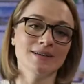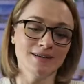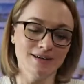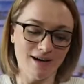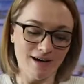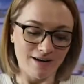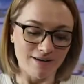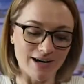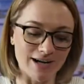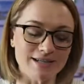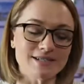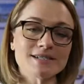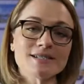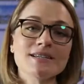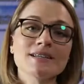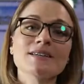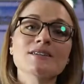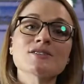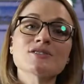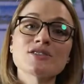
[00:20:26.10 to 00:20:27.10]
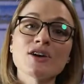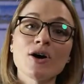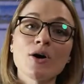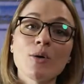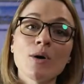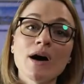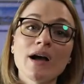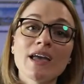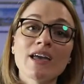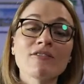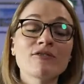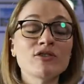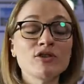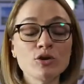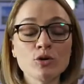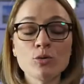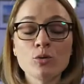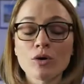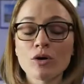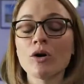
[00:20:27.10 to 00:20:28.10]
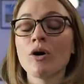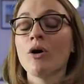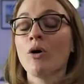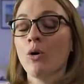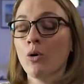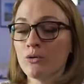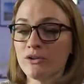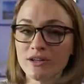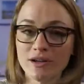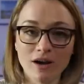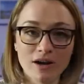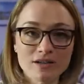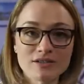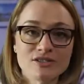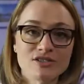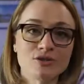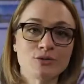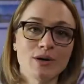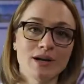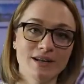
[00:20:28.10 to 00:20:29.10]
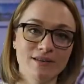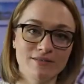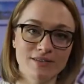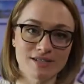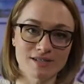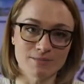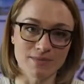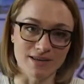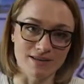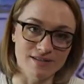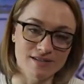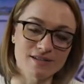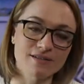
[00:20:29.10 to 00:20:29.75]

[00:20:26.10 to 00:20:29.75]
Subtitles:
All right. So if you were holding on to any of these myths,